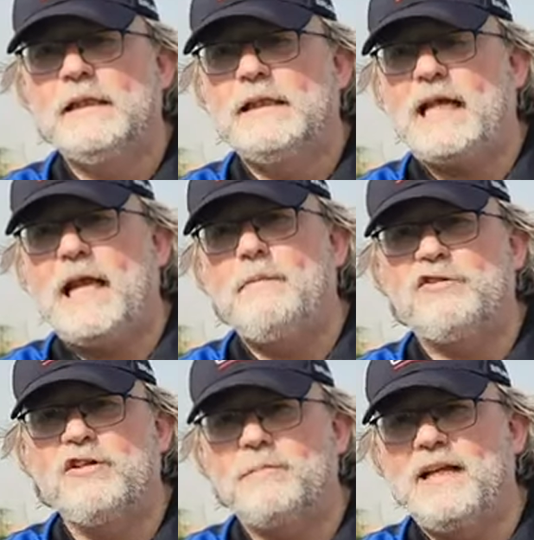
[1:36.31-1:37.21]
The game
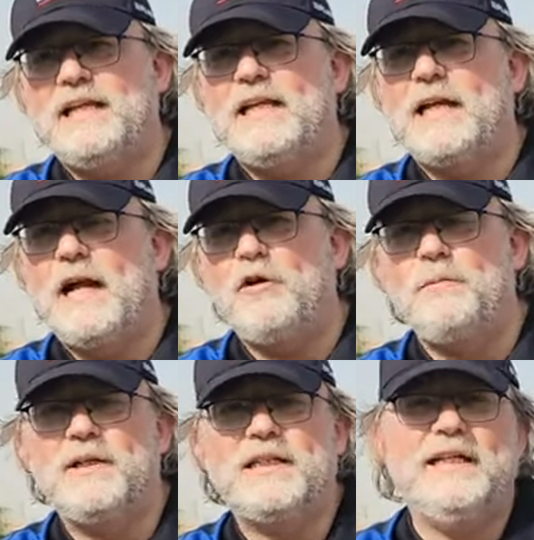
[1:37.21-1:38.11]
is not played in Cairo,
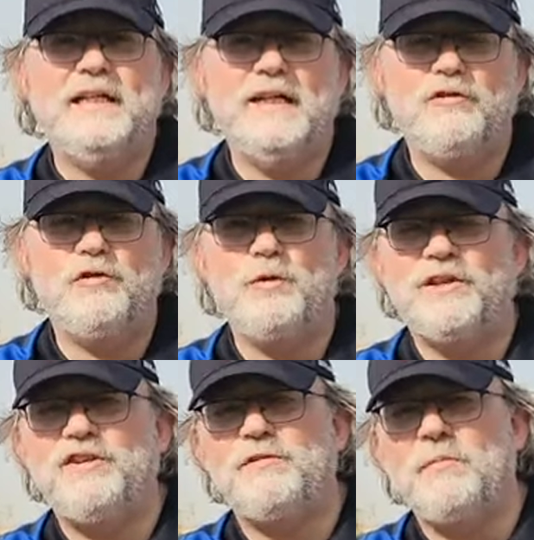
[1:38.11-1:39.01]
but in
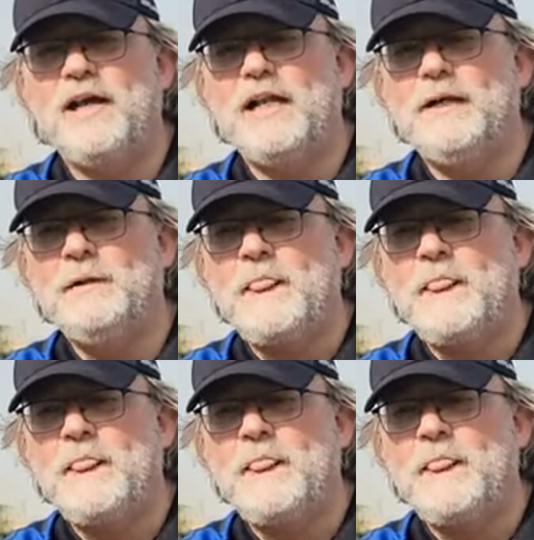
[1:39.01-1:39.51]
Suez, Ismaila.